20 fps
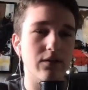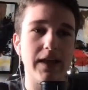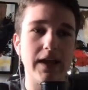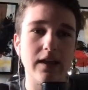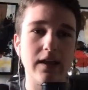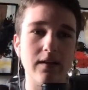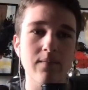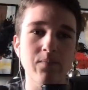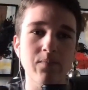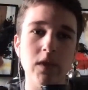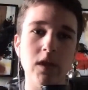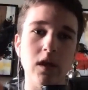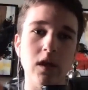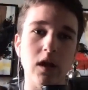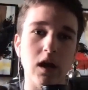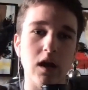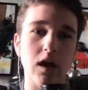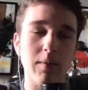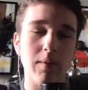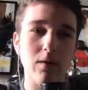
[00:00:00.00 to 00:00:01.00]
Like
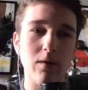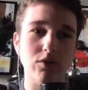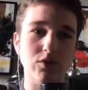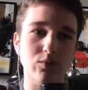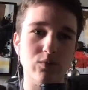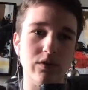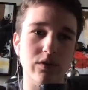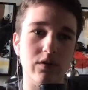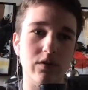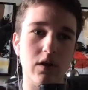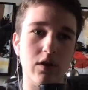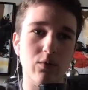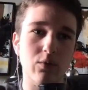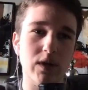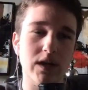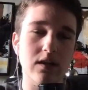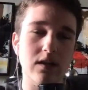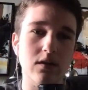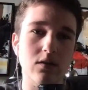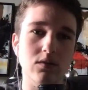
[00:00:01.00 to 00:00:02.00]
I was with
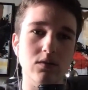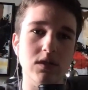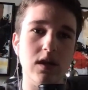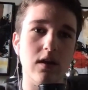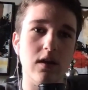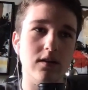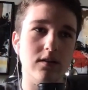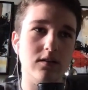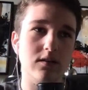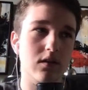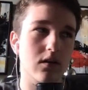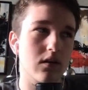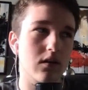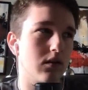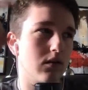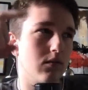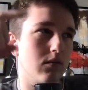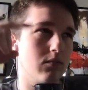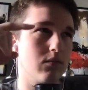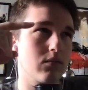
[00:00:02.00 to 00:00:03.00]
Ricky Gutierrez
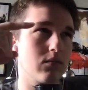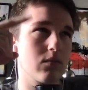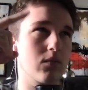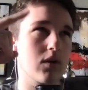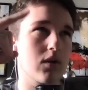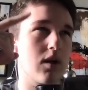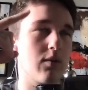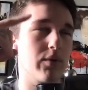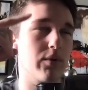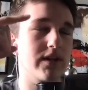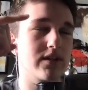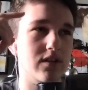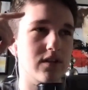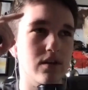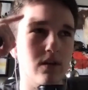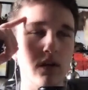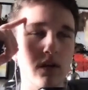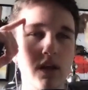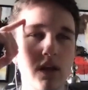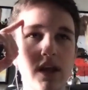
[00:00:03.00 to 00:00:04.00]
a couple days
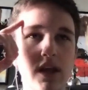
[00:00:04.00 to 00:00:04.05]
ago.